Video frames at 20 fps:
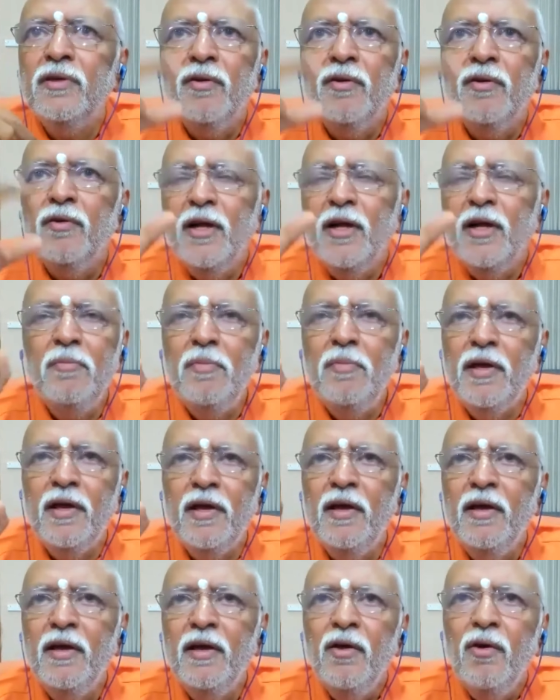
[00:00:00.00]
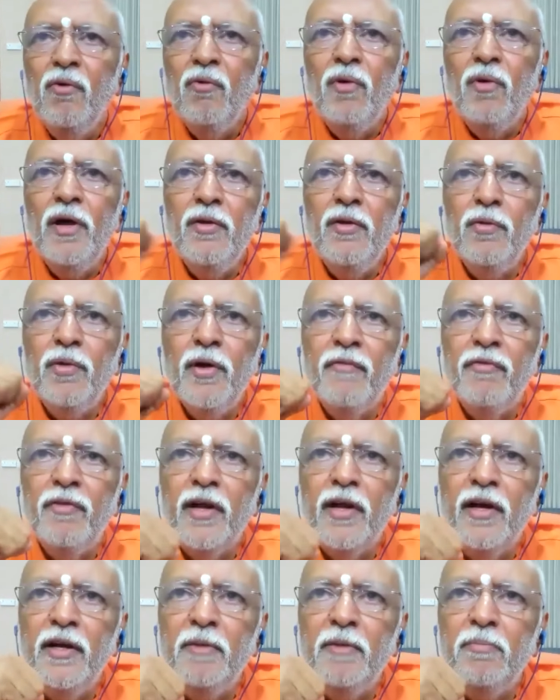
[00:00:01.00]
Now tell me, why you have
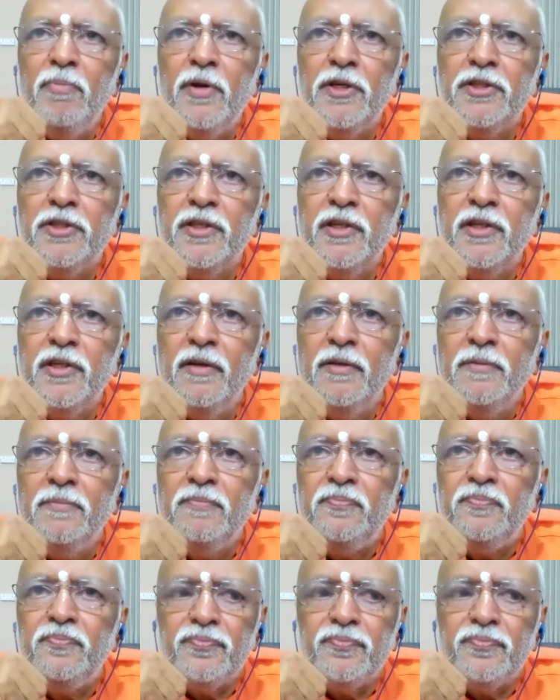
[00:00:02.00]
to get depression?